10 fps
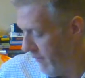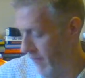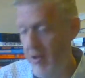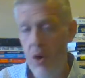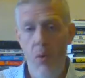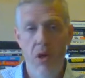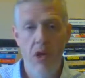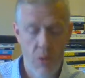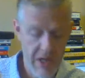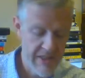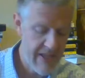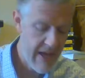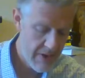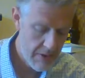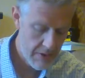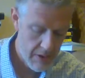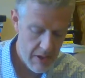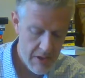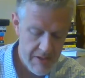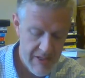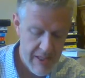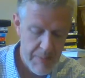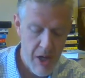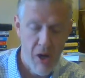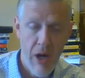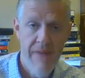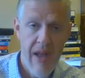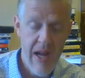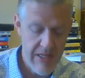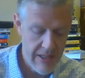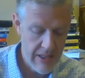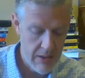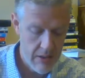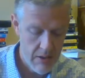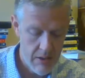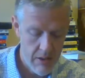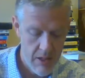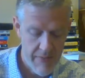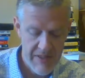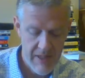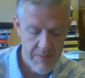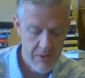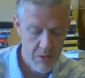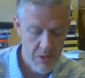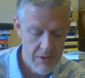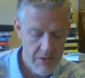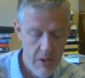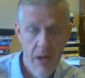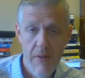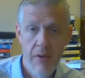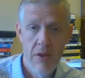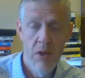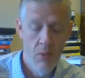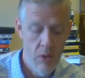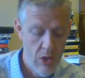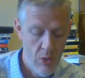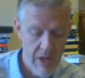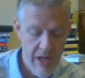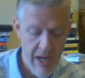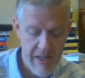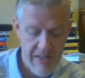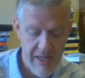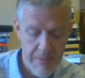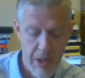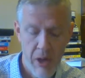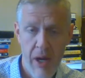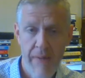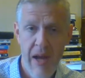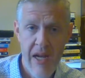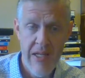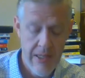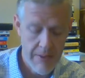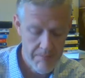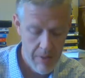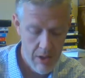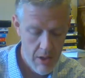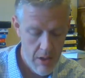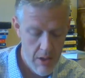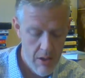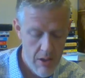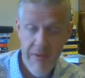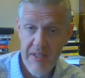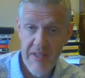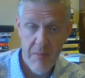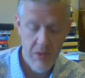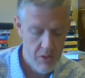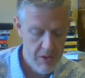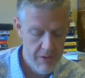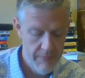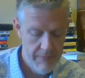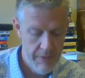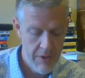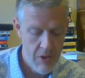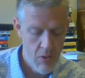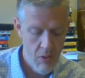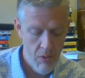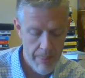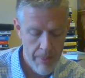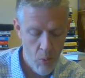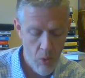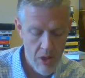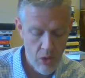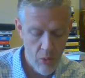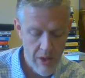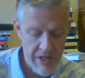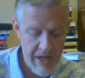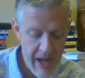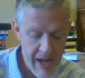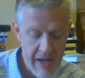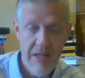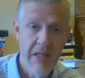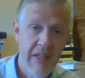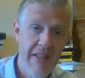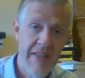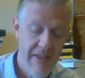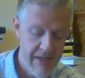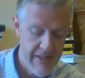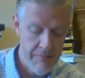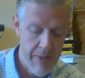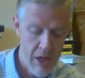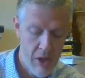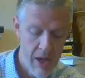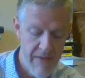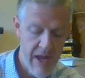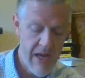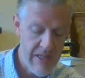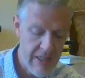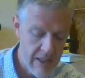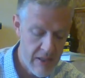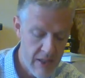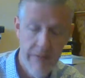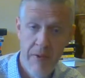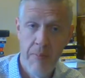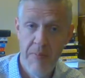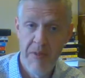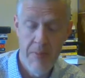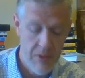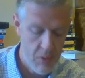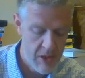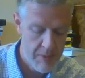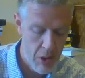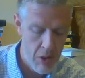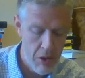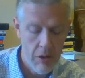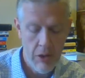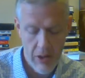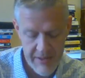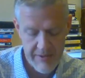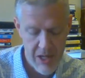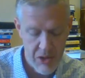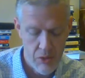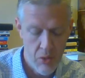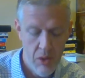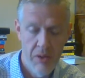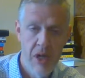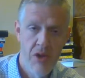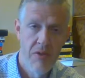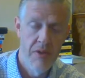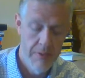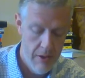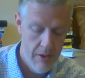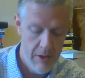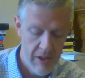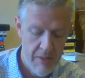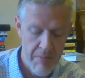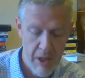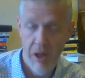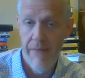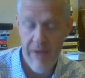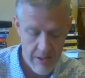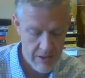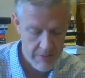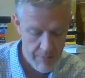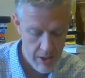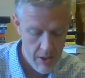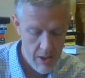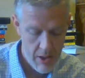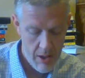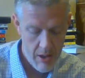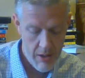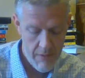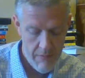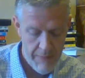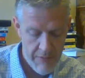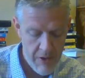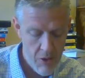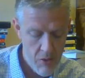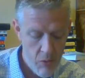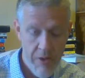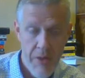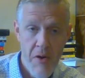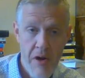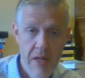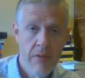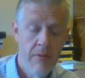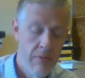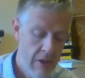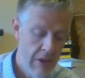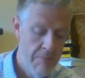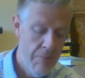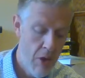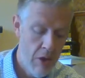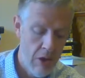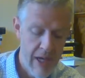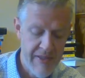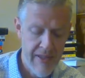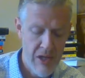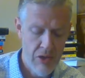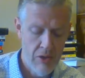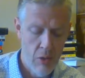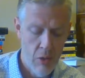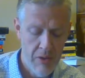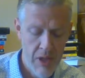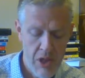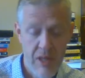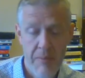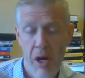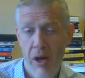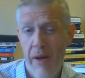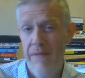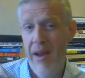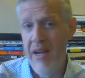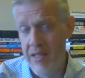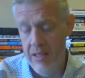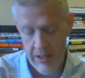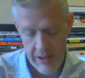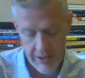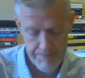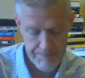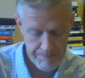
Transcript: Footnote one twenty-seven cites paragraph eighteen of the same source. Footnote one twenty-eight cites paragraph nineteen of the same source. Footnote one twenty-nine again cites paragraph eighteen of the same source, Paul, Cross-National Correlations, again paragraph eighteen. Footnote one thirty, again, Paul, Cross-National Correlations, paragraph nineteen again.